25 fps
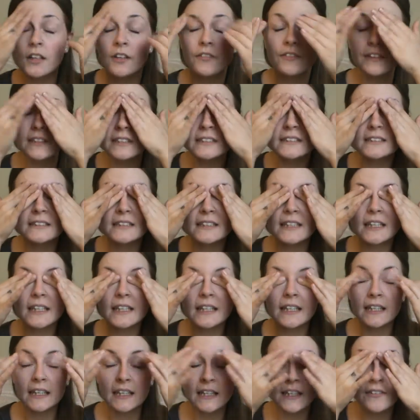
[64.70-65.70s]
the
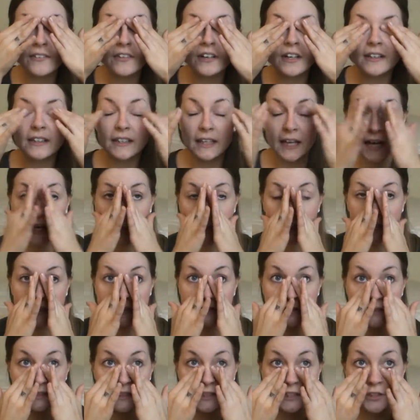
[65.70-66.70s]
skin, even on the eyelids,
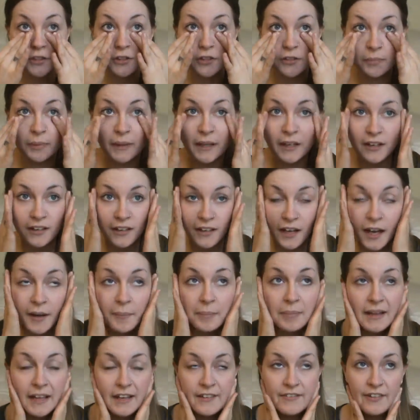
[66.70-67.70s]
because I do
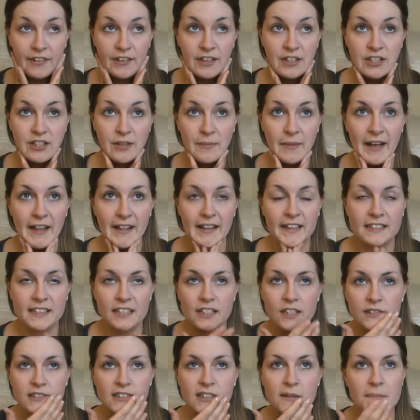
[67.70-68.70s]
apply foundation on my eyelids. I
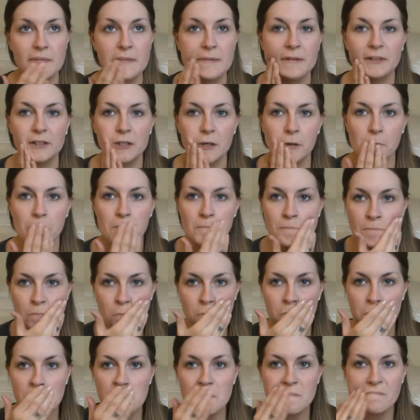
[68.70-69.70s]
know some people don't
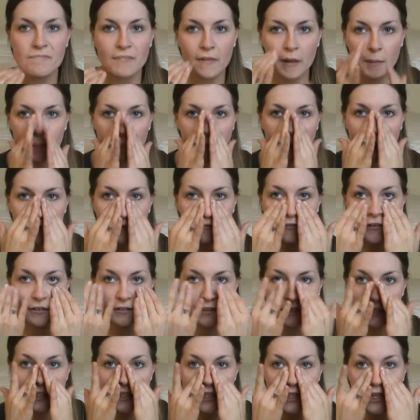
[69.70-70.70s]
apply
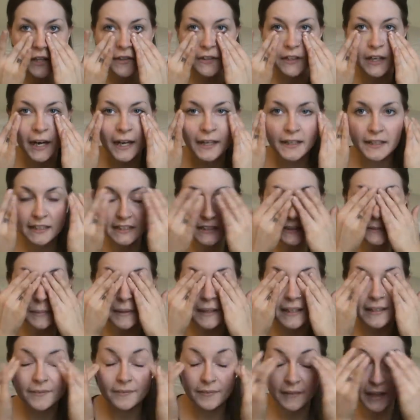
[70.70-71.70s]
foundation on their eyelids,
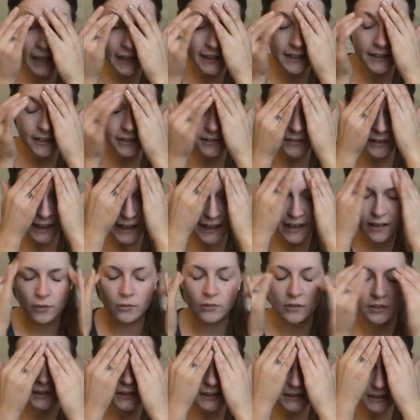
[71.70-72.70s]
but I do. Ow!
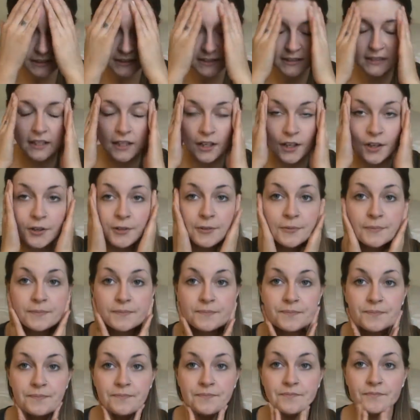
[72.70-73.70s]
So
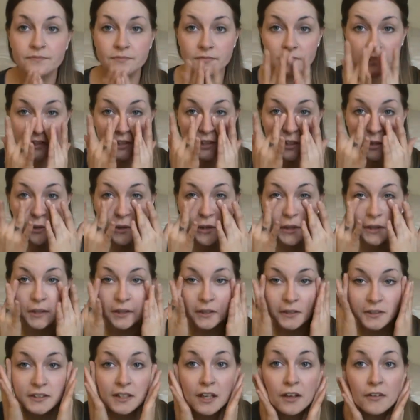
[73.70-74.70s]
just don't hurt
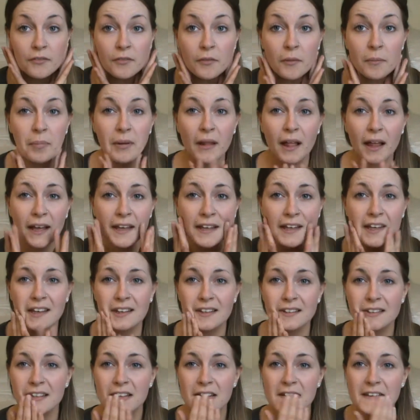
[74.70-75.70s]
yourself applying
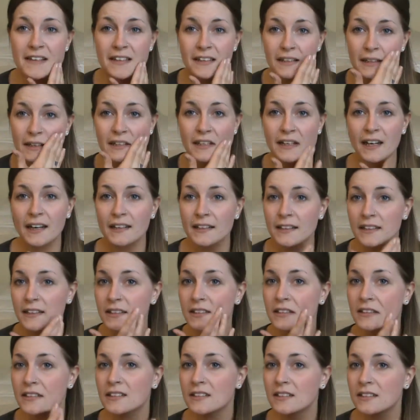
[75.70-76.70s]
it like I did.
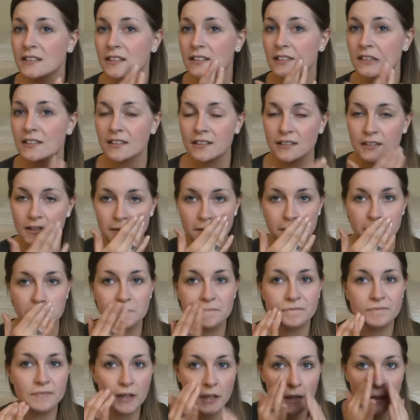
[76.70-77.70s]
Ugh.
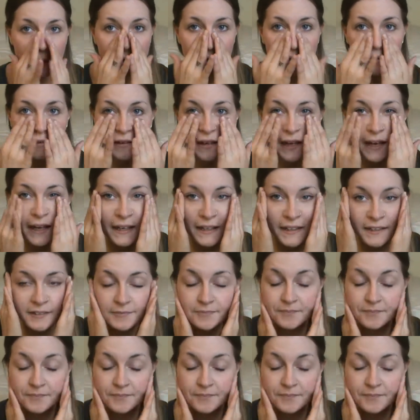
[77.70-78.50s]
Okay.